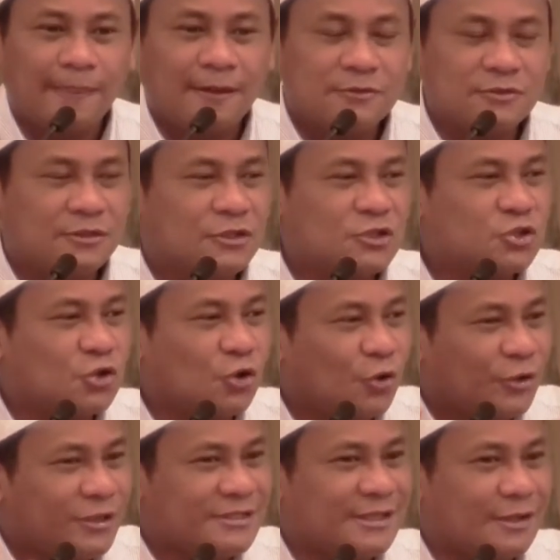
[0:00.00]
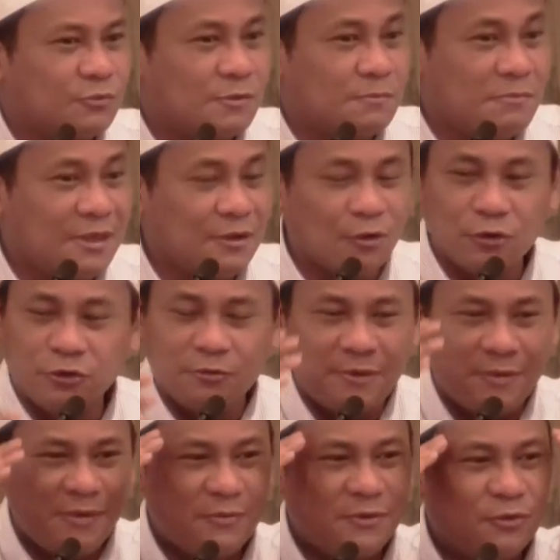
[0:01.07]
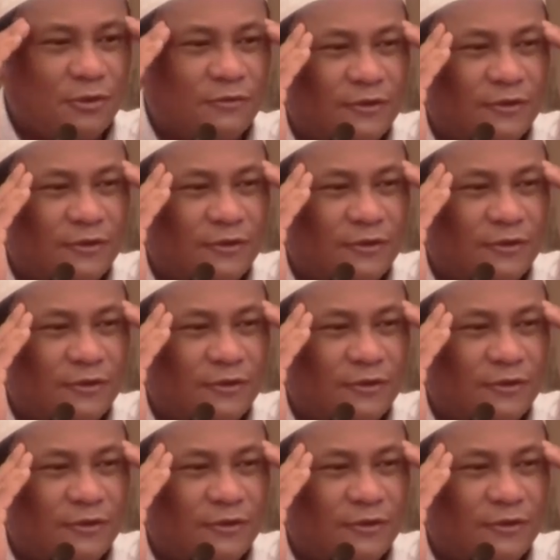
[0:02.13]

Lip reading: So the choice that we make, although maybe we don't